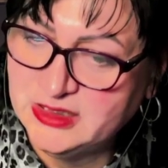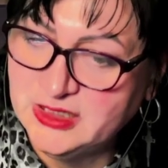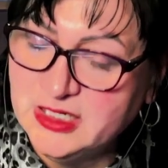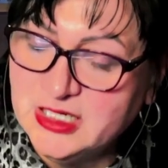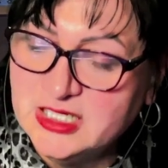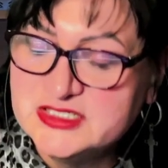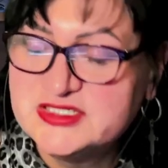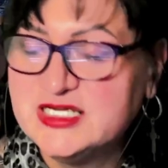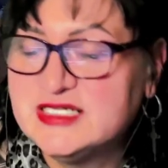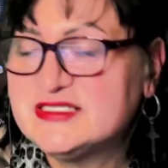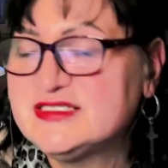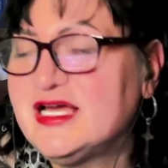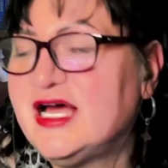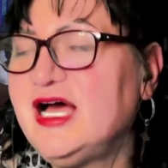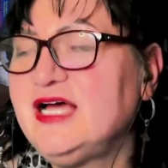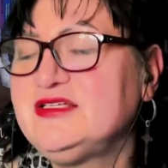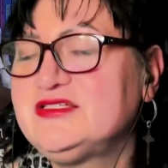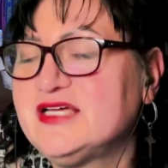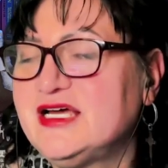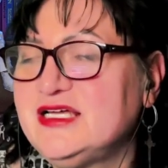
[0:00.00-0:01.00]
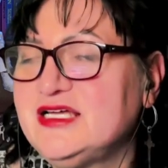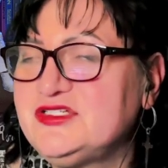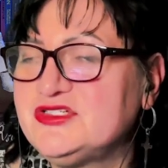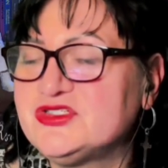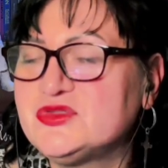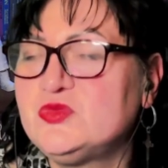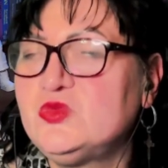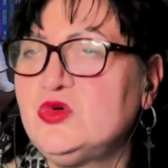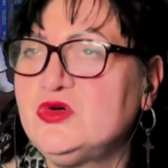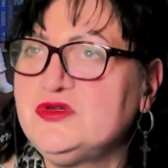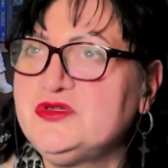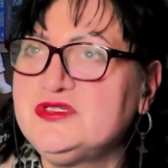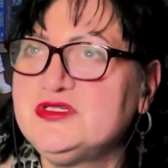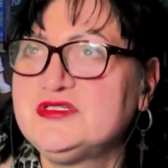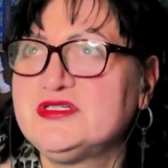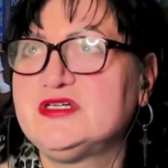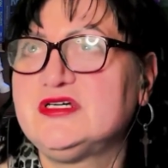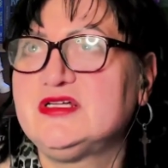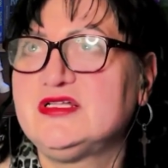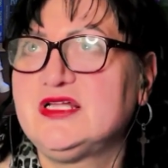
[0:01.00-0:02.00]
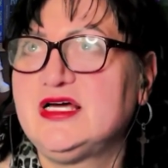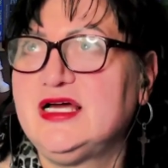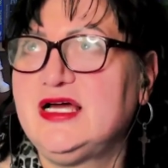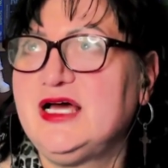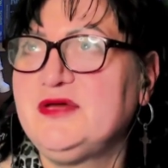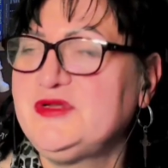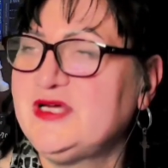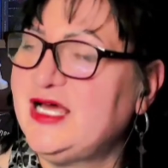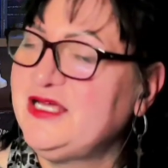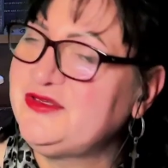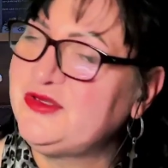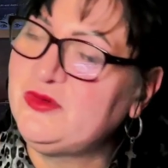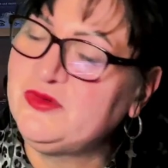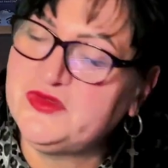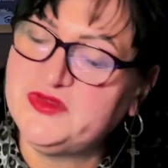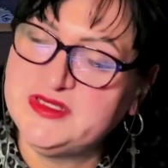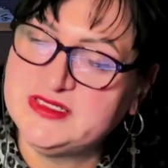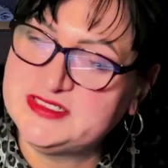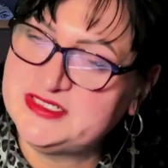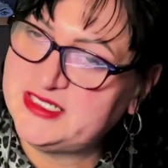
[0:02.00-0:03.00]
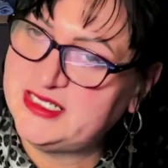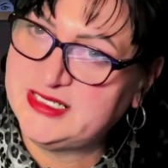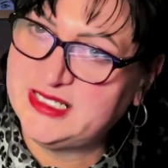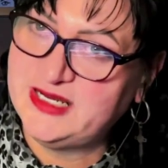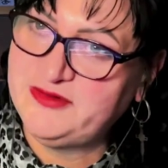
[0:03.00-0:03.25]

I just wonder, like, I don't think J.K.